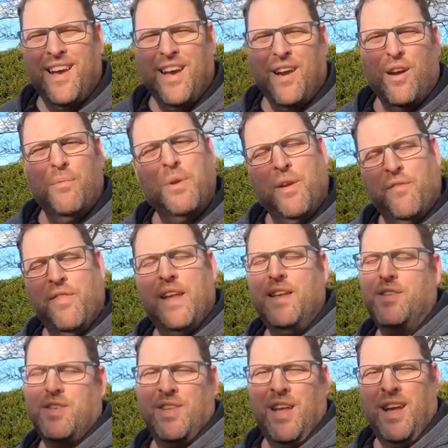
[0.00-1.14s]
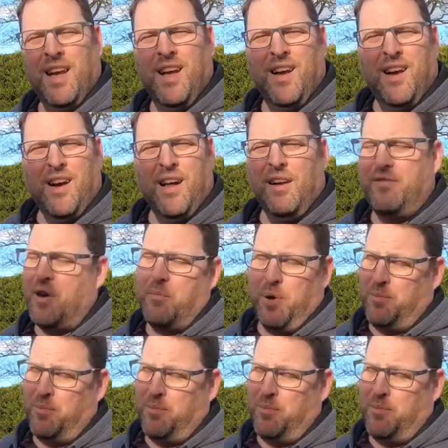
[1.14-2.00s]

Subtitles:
and I'm convinced I'll have no